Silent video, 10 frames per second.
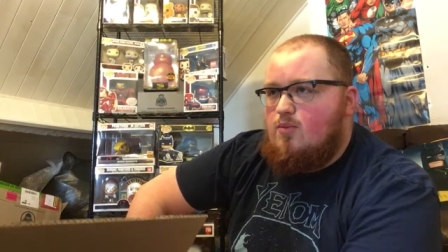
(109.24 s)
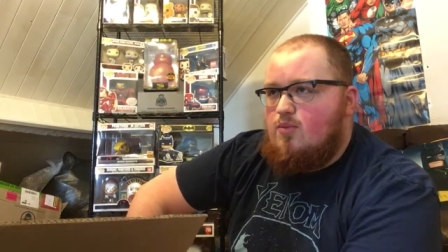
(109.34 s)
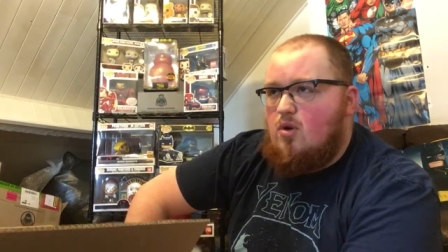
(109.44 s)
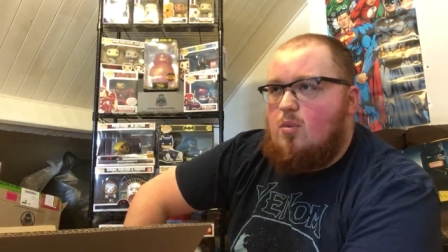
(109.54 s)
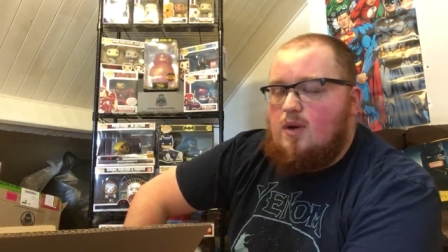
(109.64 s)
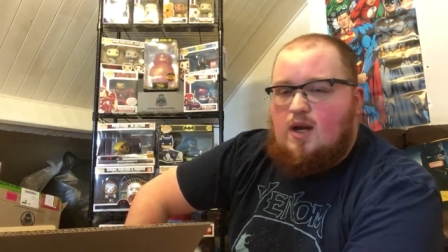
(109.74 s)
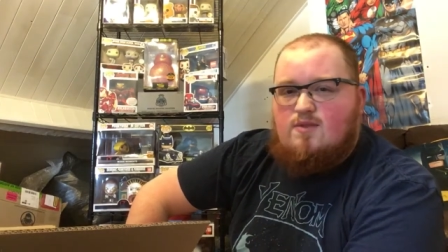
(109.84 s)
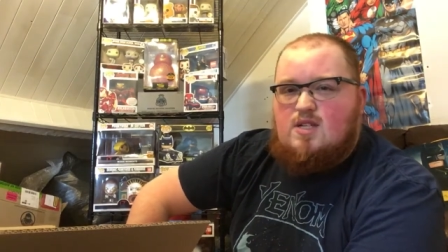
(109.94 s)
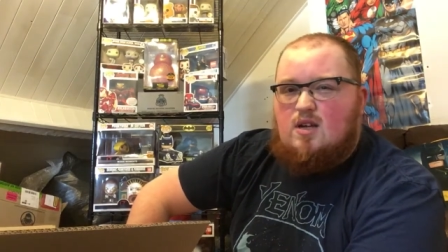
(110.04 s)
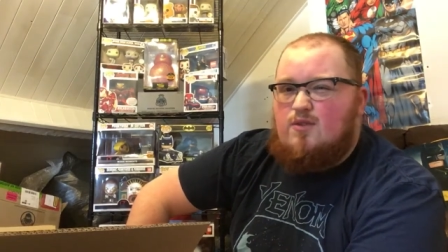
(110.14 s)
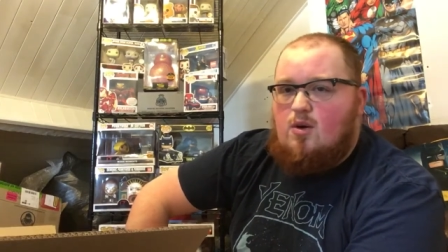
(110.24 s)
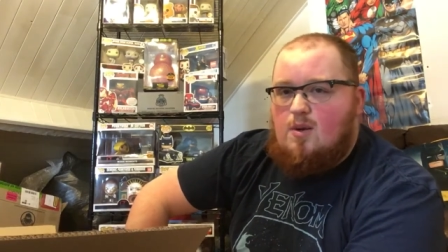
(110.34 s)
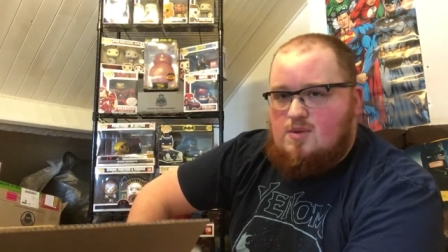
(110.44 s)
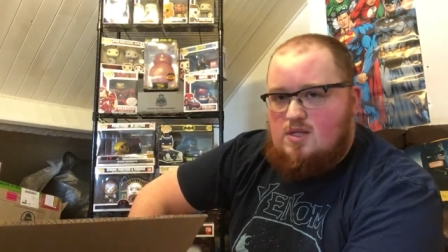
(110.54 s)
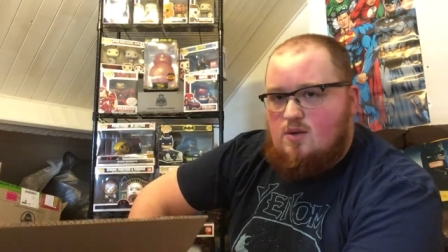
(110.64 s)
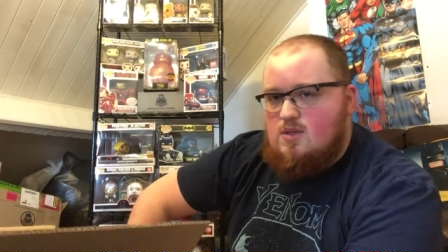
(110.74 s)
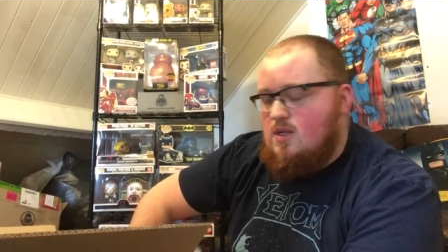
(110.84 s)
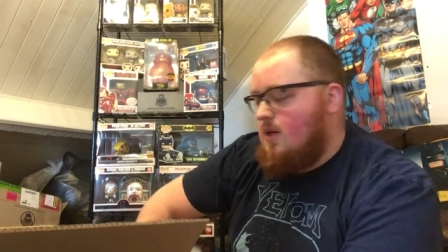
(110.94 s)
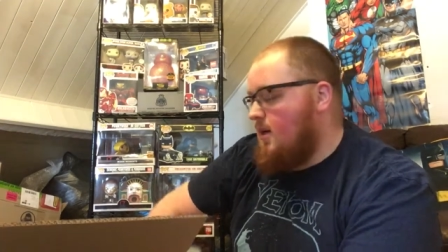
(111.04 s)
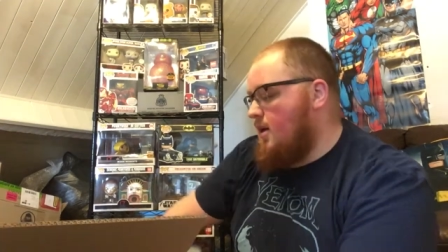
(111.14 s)
properly. I've seen a few episodes.
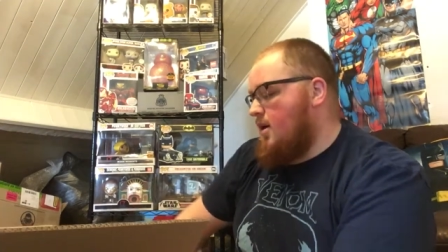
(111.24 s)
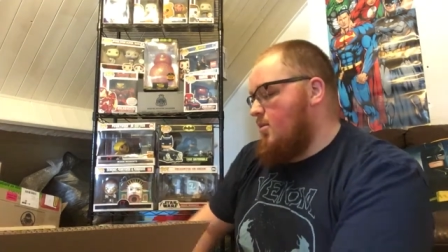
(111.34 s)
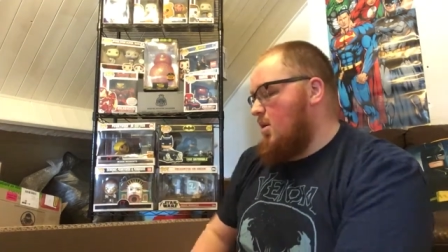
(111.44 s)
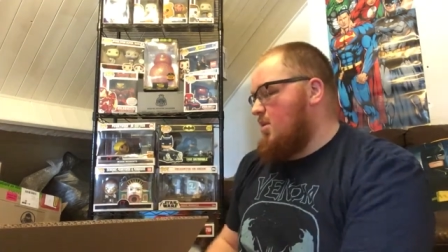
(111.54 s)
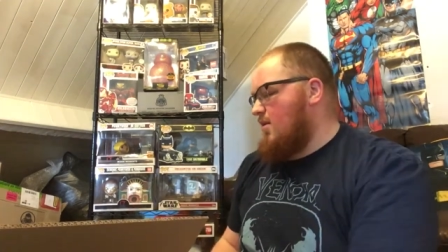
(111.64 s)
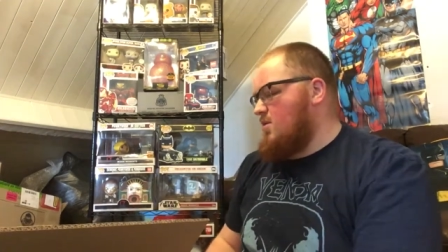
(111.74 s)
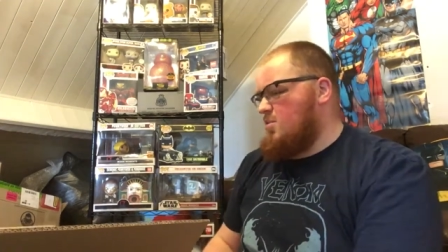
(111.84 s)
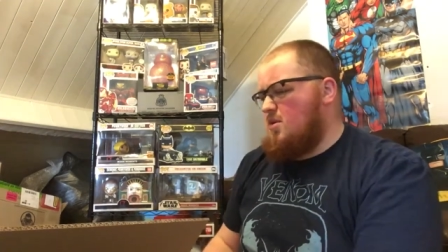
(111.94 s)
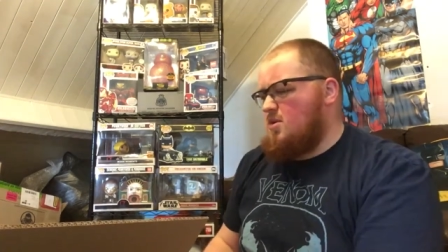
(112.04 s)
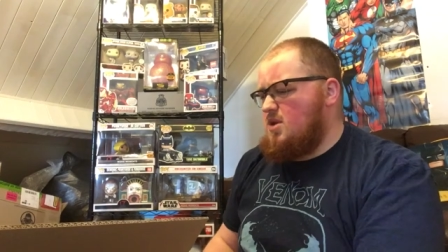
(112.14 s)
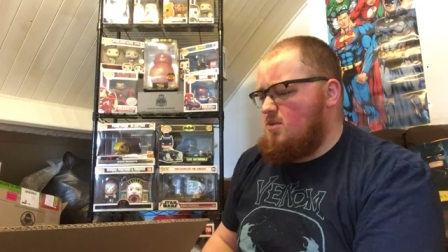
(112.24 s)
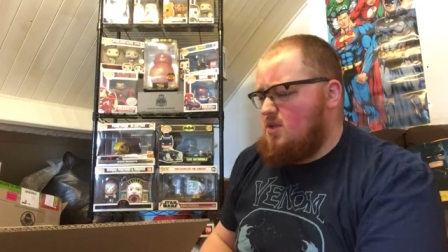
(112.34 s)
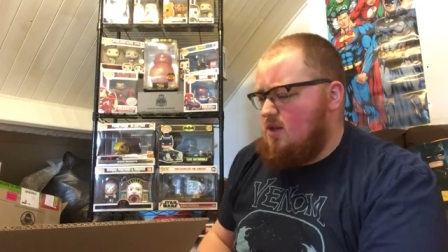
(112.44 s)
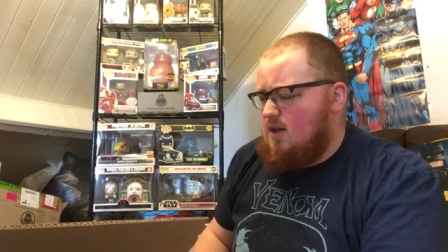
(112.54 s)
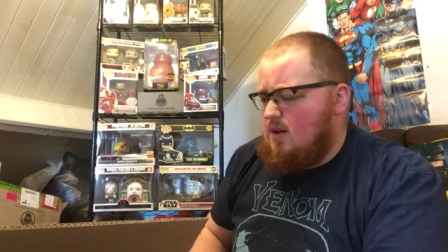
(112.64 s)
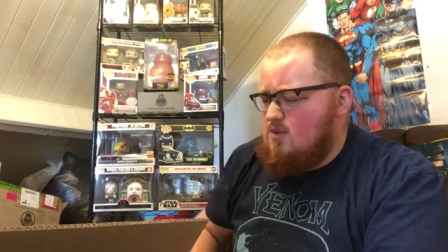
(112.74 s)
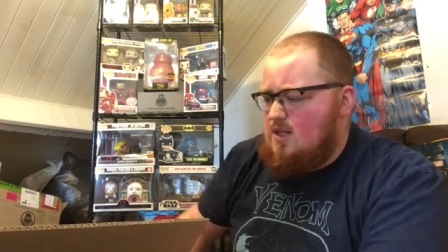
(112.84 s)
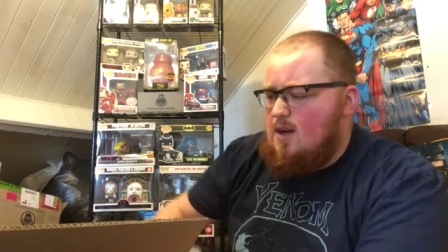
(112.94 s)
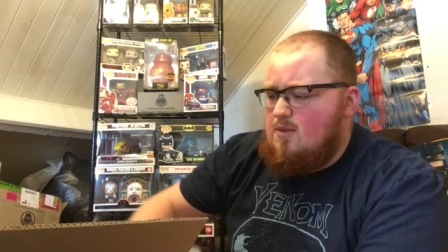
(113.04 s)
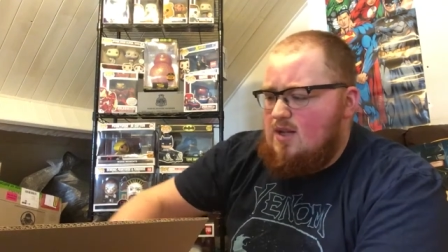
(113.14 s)
But I believe it's Blips and Chips because I think that was the
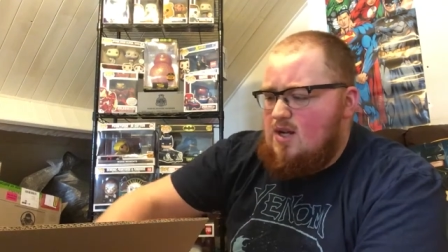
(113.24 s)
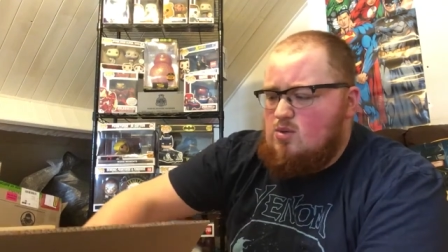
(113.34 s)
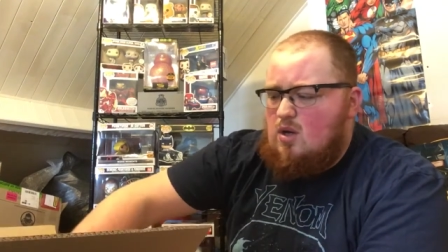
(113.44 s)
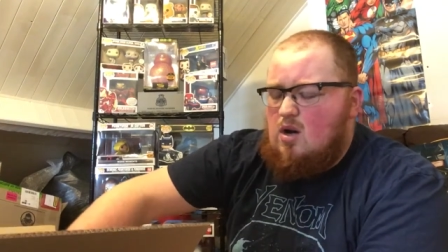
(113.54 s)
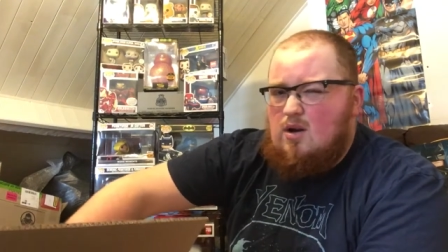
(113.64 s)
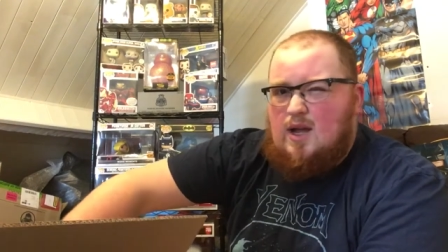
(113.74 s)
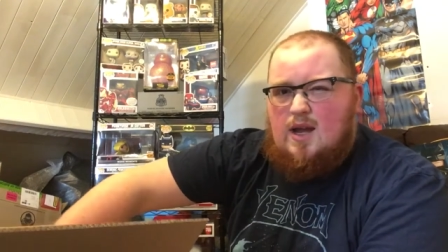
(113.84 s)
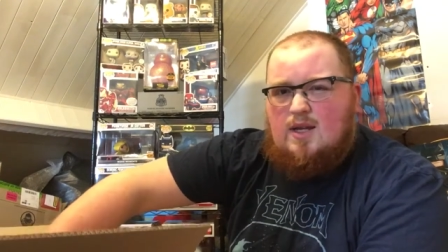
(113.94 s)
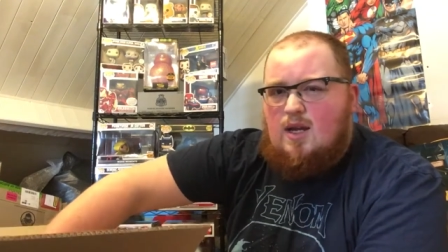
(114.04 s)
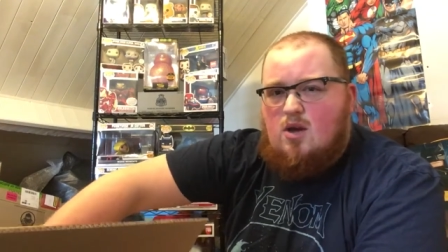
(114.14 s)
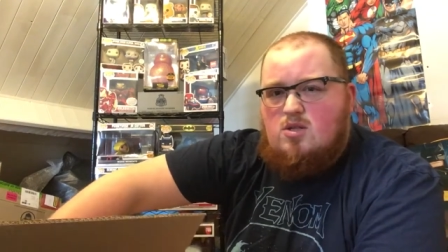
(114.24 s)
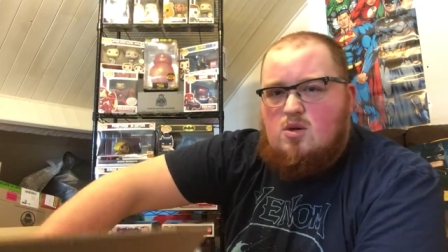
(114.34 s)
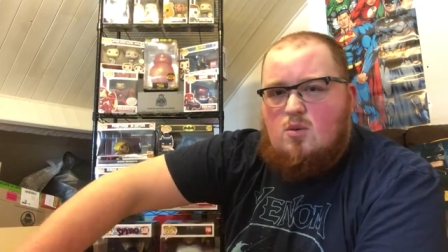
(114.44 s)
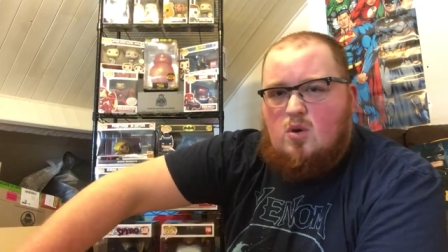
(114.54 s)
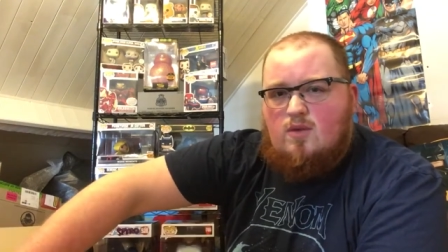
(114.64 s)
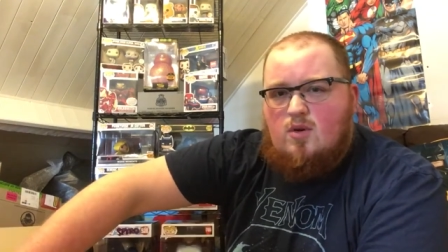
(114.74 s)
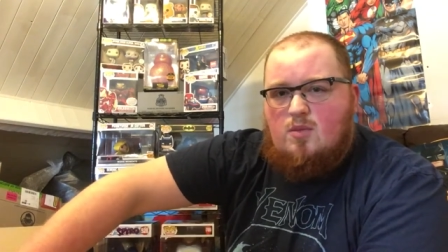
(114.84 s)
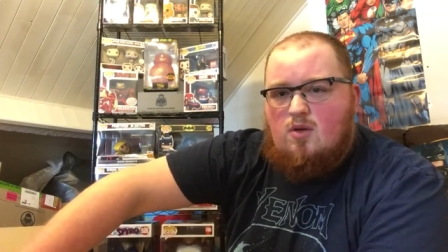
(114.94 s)
name of the actual arcade they go to in one of them.